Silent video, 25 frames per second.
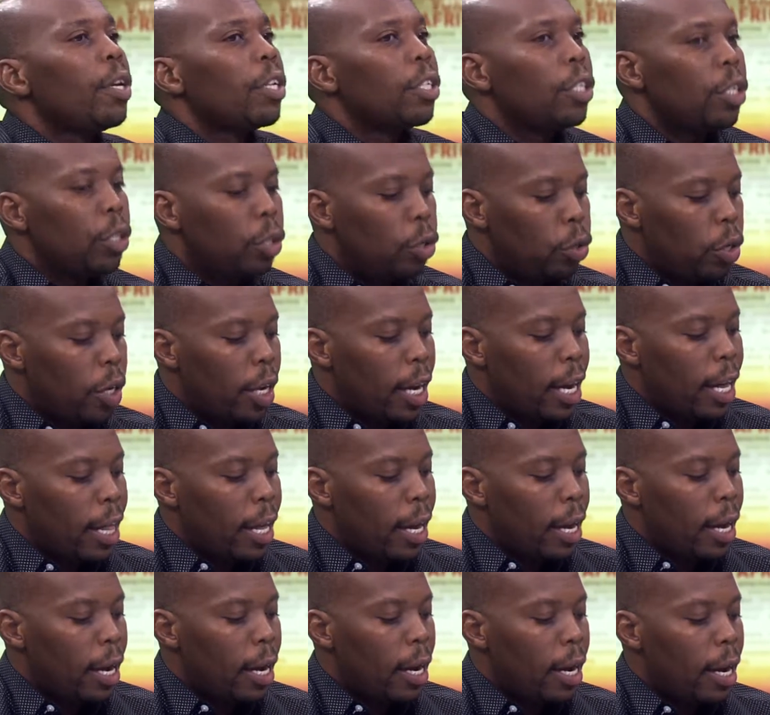in
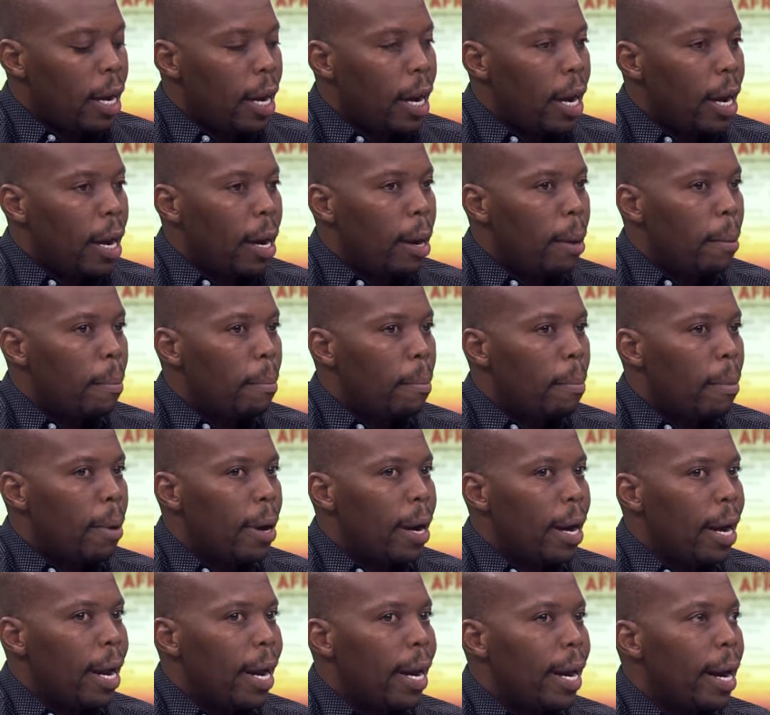together
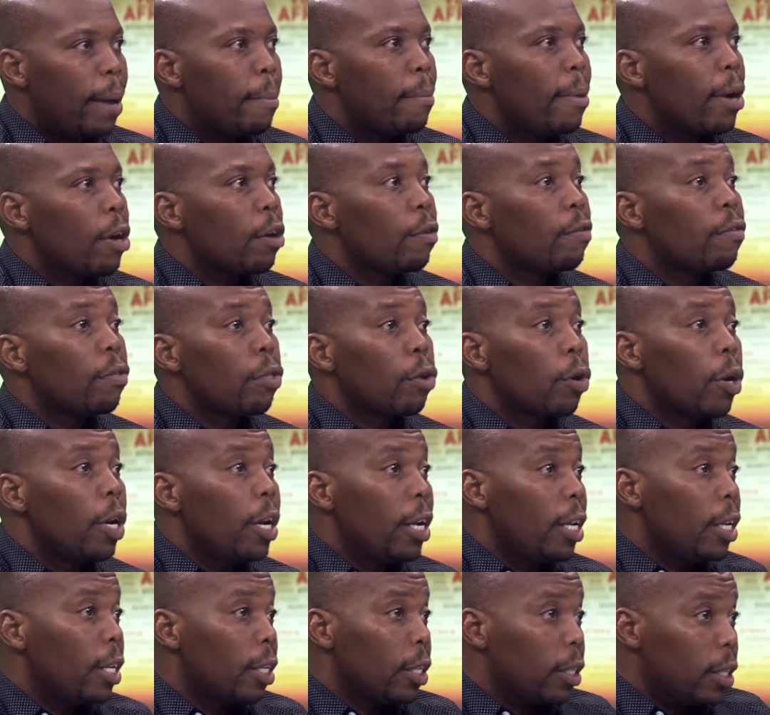a number of
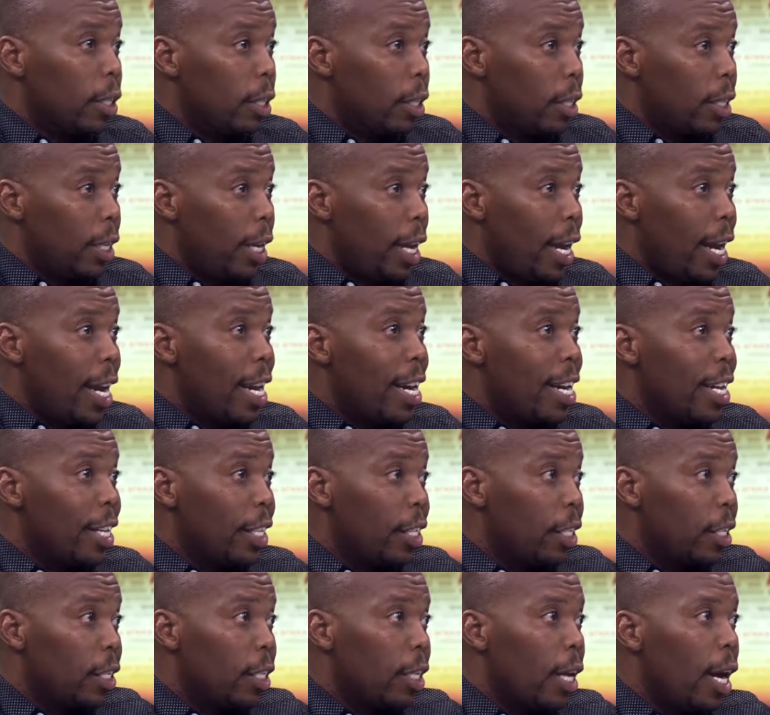thought leaders in
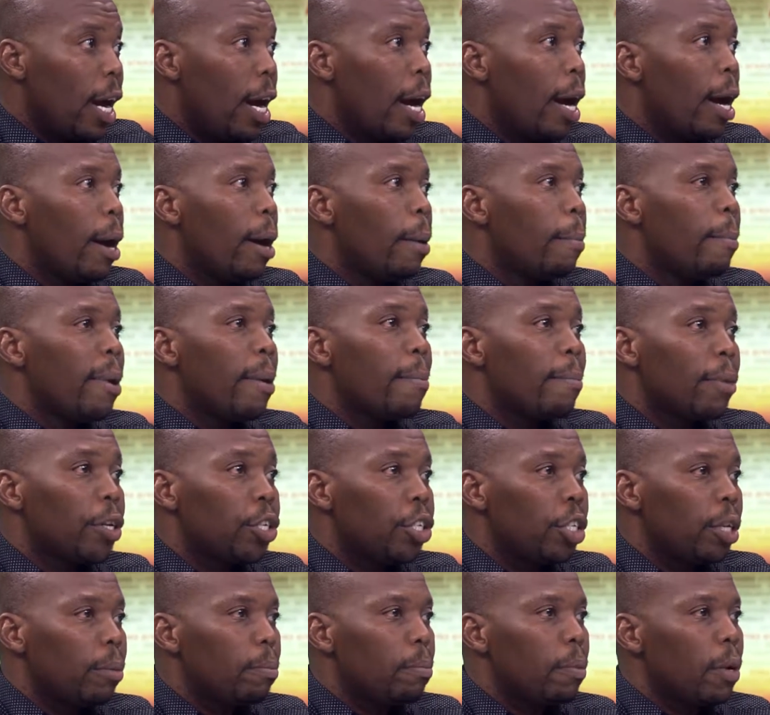its
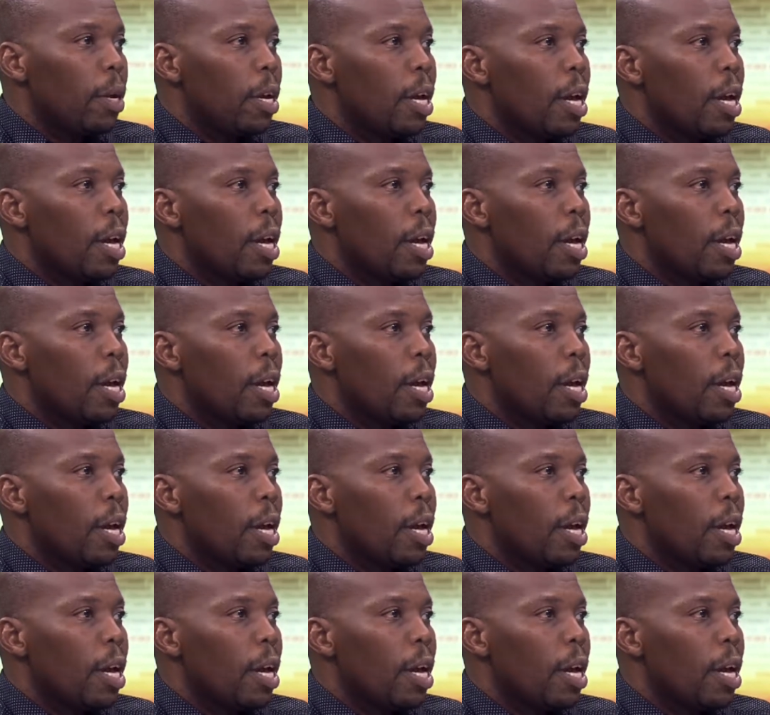membership.